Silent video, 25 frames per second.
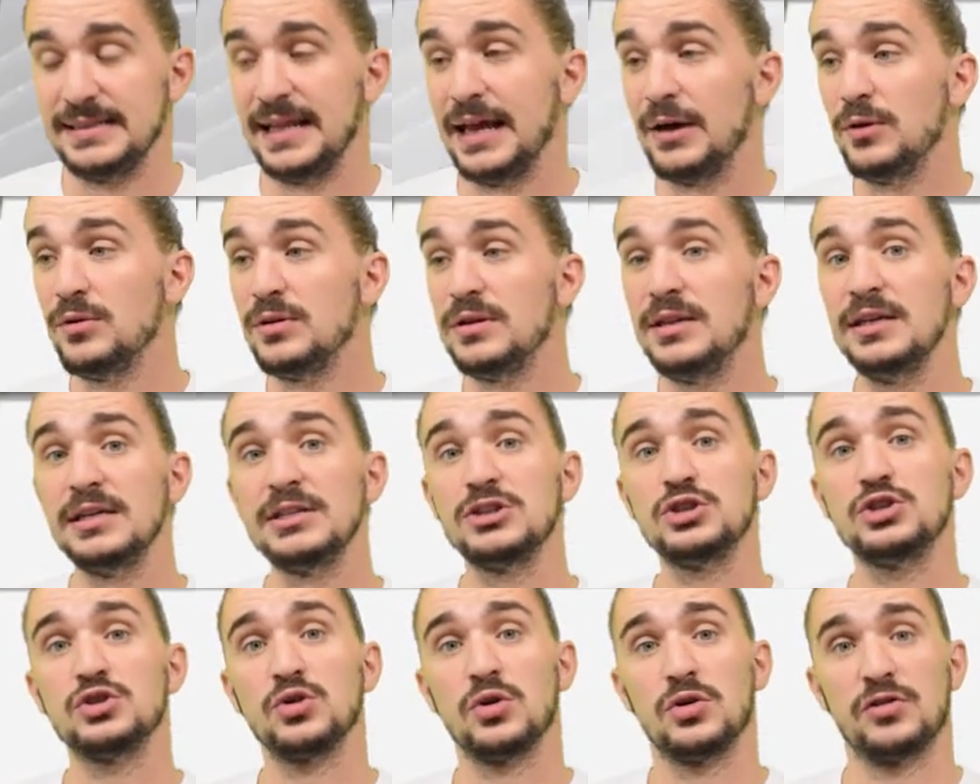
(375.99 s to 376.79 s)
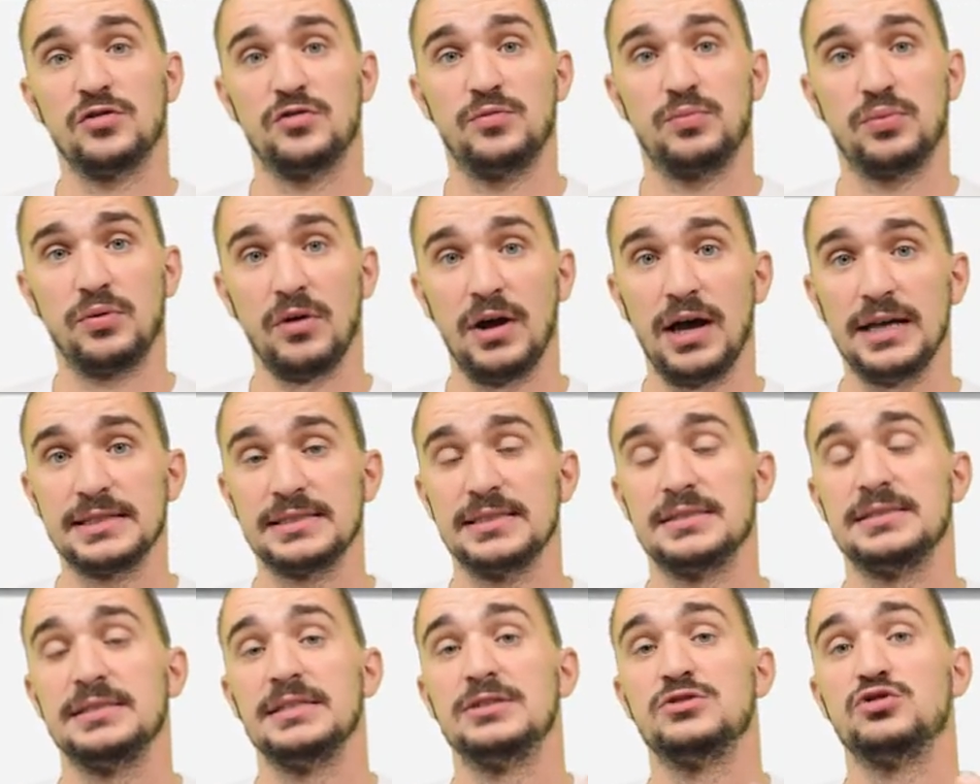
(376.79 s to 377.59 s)
Now, this sort of
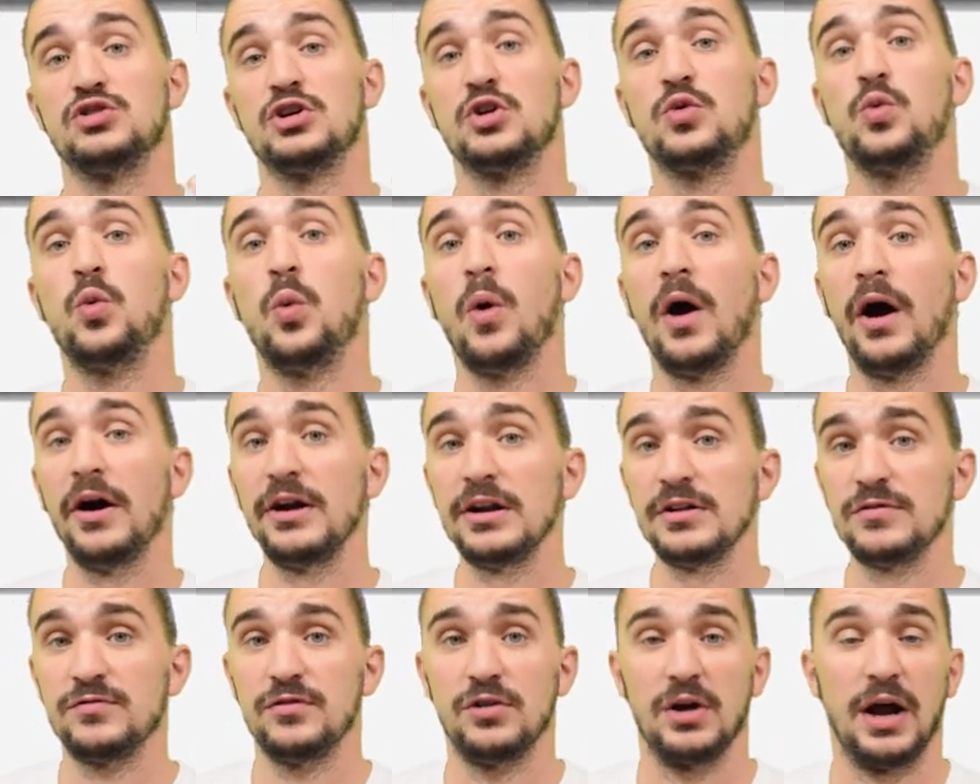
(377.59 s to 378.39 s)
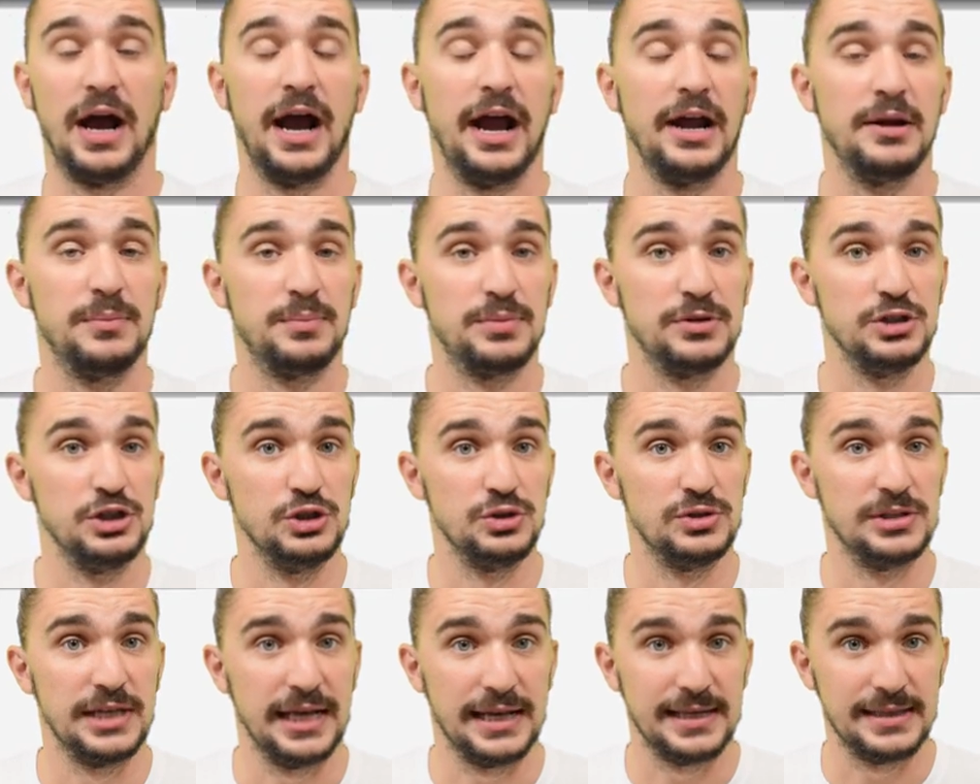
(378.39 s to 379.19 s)
process is required for
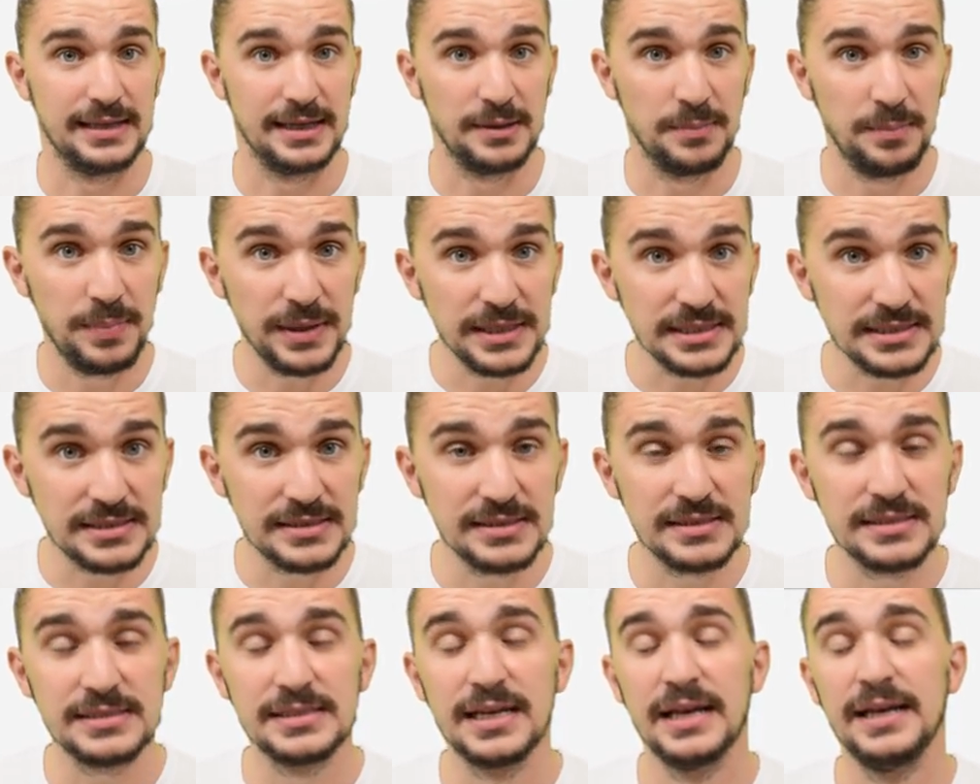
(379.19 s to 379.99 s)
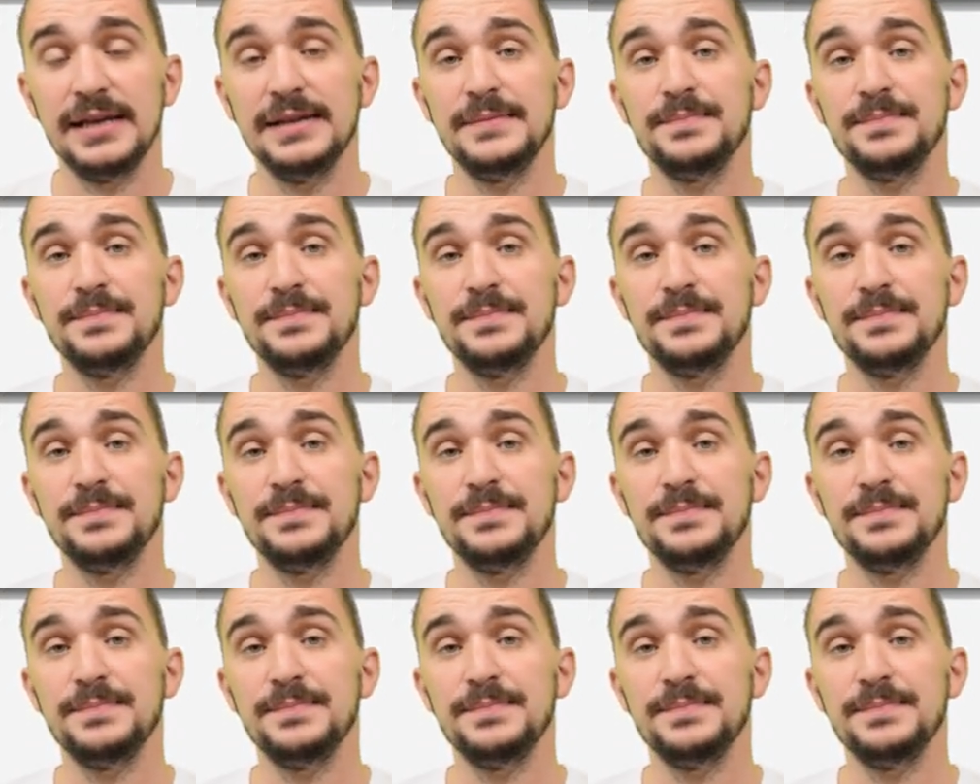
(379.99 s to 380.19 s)
hypereutectic pistons